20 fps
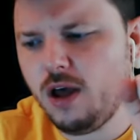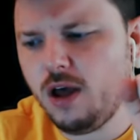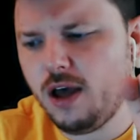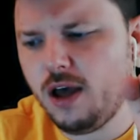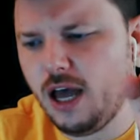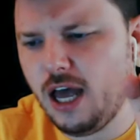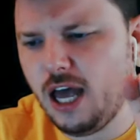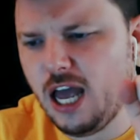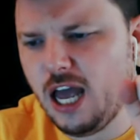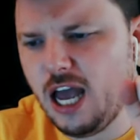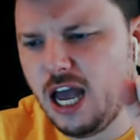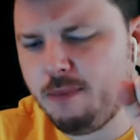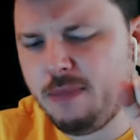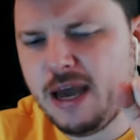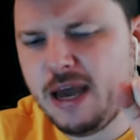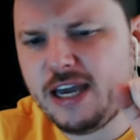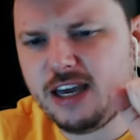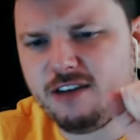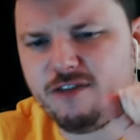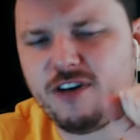and
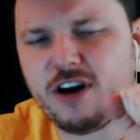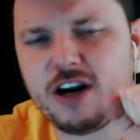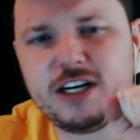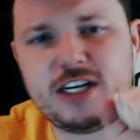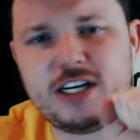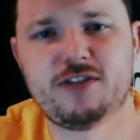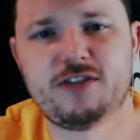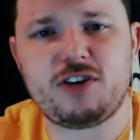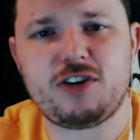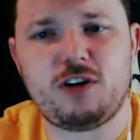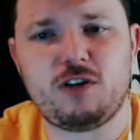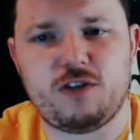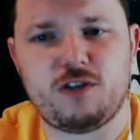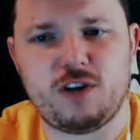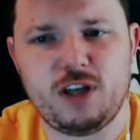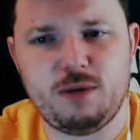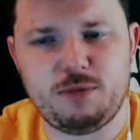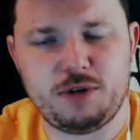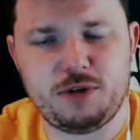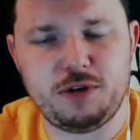make it very difficult for
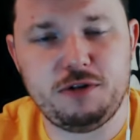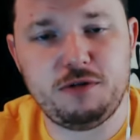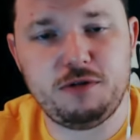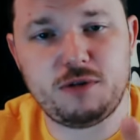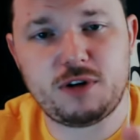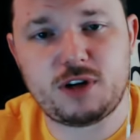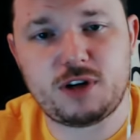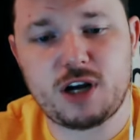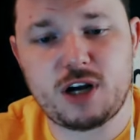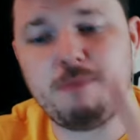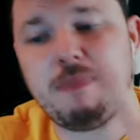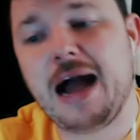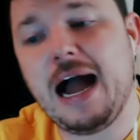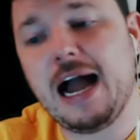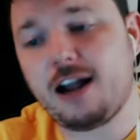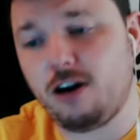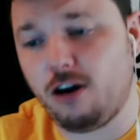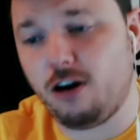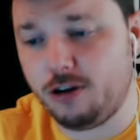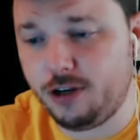them to come
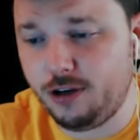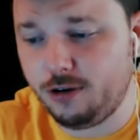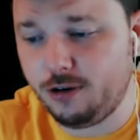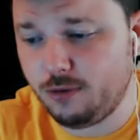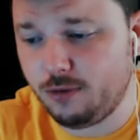back on you,